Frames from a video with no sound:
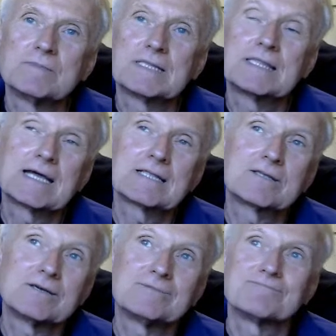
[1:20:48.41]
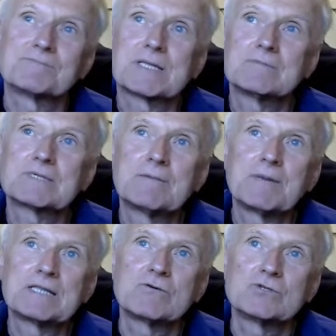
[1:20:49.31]
But then, you know, I'm
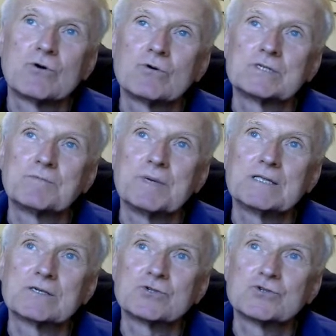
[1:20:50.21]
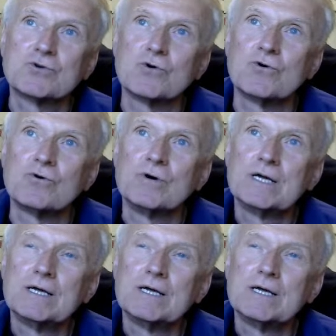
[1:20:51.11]
somebody who's always been so